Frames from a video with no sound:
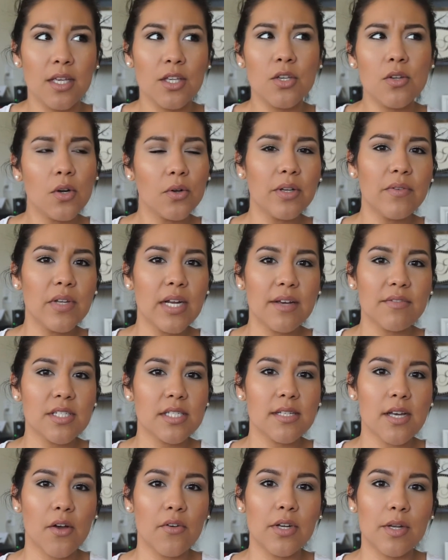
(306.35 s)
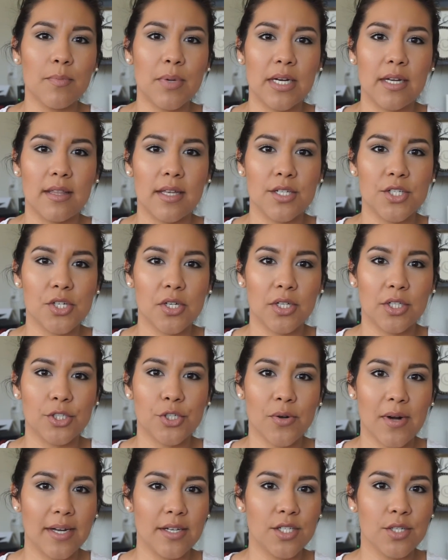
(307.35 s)
You don't even have to tell anybody that you're
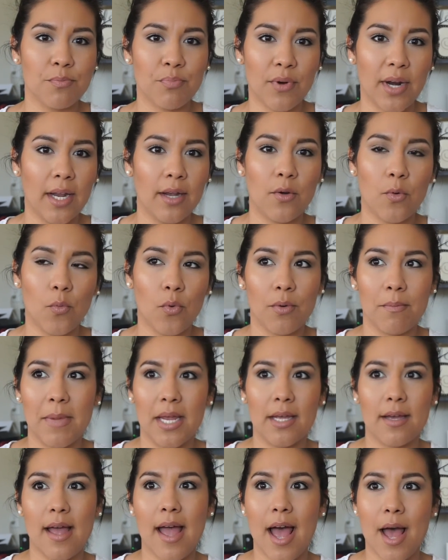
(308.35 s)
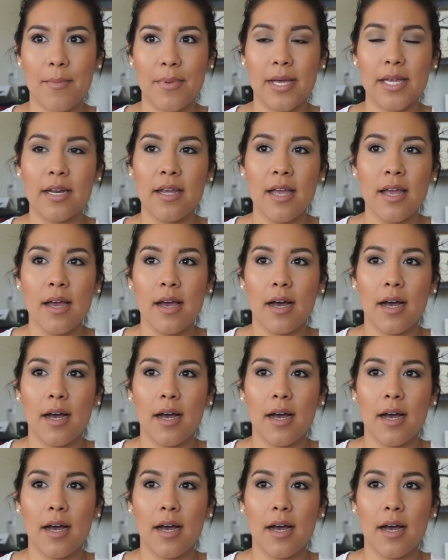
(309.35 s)
trying to break or make a habit.